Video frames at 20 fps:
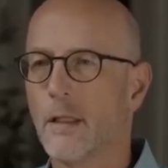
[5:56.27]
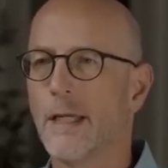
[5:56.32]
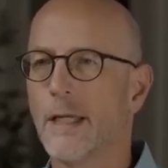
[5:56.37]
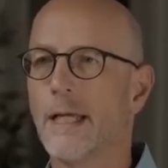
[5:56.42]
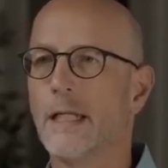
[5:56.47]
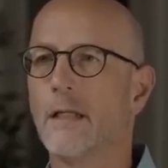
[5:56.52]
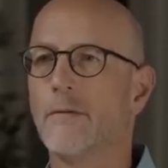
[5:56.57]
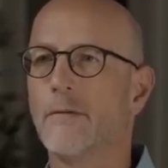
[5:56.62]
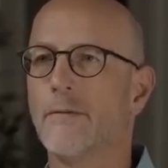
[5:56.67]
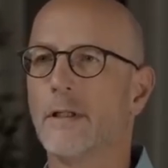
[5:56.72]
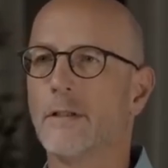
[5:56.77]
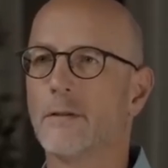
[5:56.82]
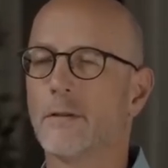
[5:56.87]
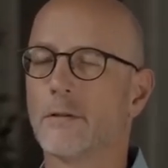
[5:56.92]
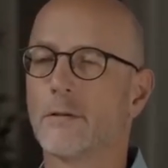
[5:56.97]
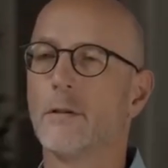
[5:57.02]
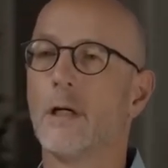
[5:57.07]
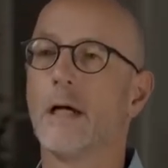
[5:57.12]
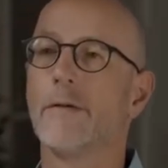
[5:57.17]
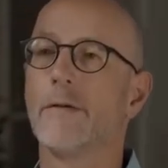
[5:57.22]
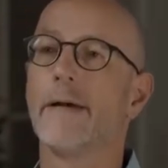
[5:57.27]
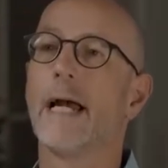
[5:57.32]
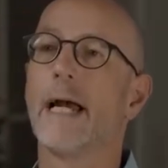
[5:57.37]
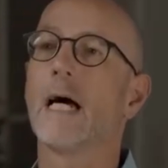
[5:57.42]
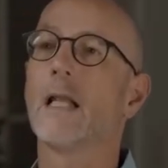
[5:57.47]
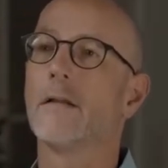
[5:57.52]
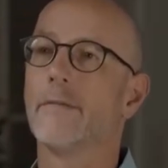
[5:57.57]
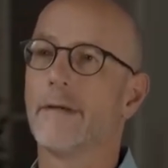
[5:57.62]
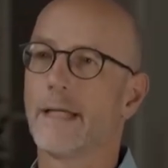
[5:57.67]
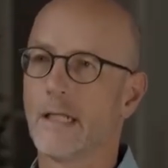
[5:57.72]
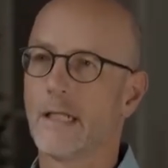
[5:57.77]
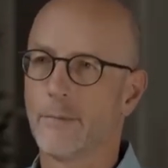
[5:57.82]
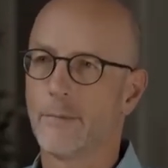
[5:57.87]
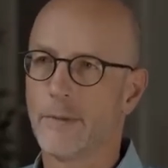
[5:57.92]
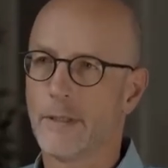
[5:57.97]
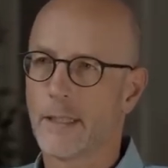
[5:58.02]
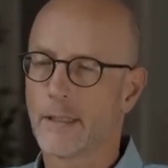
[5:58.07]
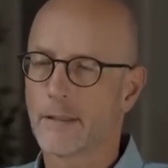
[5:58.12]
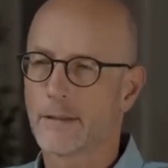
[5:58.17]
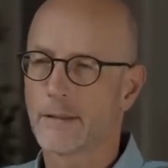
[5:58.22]
individuals who have elevated
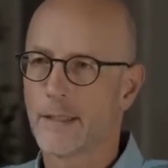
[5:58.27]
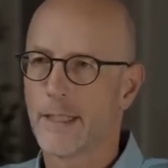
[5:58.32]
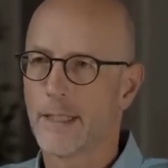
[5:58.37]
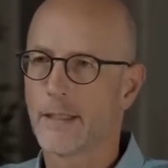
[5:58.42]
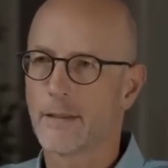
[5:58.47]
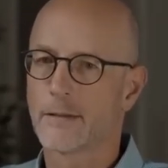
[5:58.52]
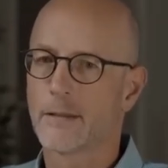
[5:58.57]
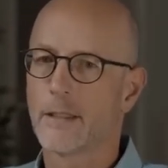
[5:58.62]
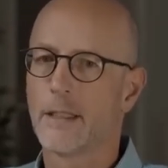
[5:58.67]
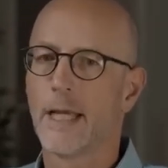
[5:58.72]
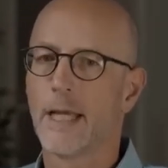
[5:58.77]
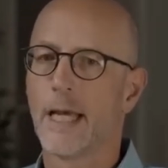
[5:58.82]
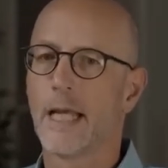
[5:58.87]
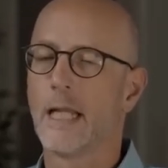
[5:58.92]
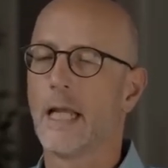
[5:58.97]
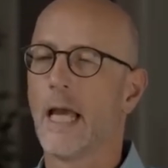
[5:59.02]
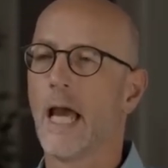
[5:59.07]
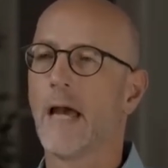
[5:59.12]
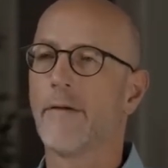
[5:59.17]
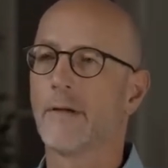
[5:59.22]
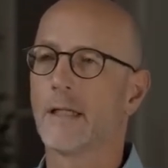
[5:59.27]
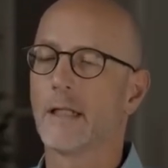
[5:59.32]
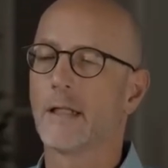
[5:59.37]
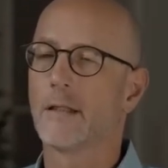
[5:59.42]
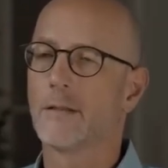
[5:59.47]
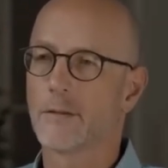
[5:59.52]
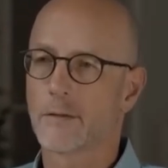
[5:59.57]
PSAs and having it